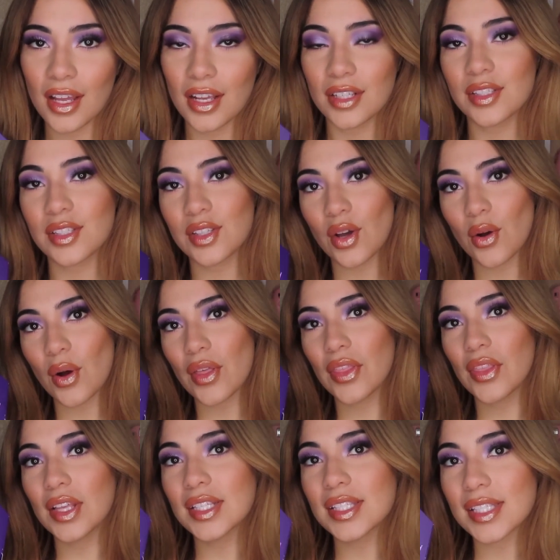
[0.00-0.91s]
So
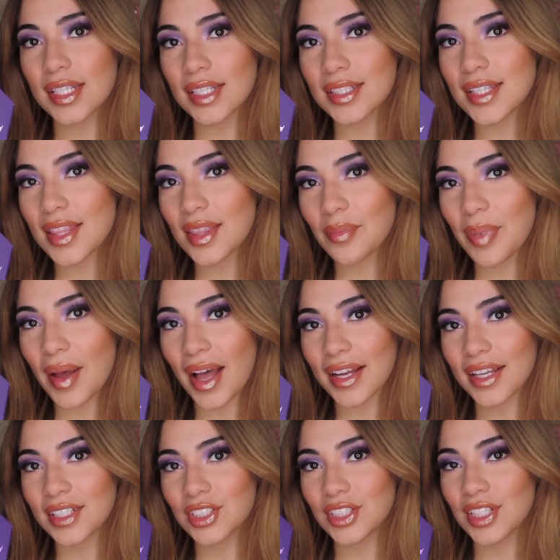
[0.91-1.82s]
this is the
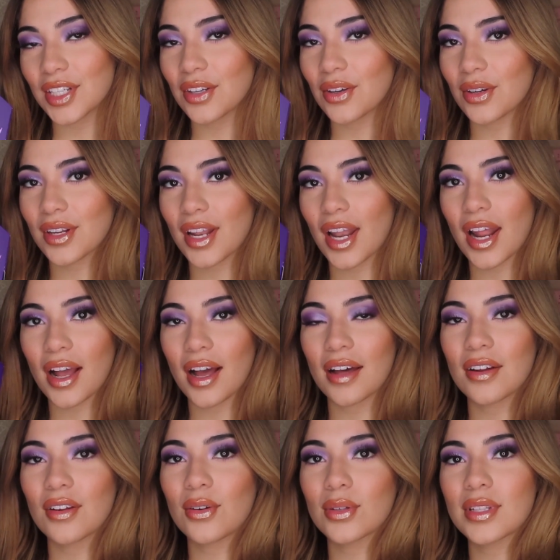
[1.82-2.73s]
packaging. Hold on, I
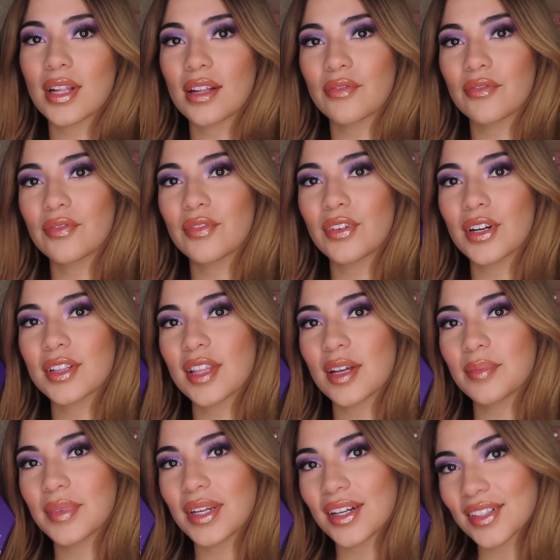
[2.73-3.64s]
gotta hold on for a
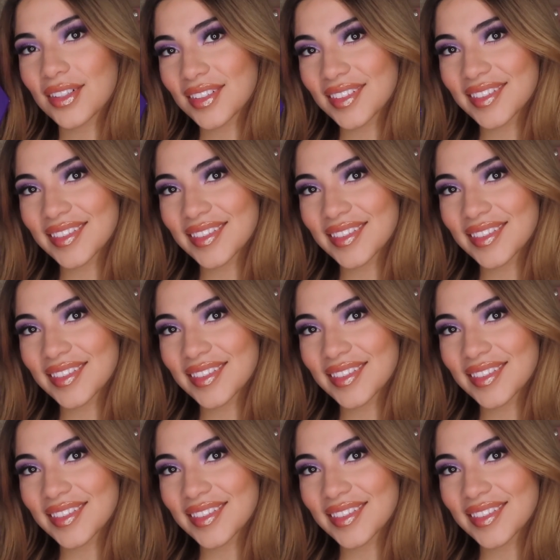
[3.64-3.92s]
thumbnail.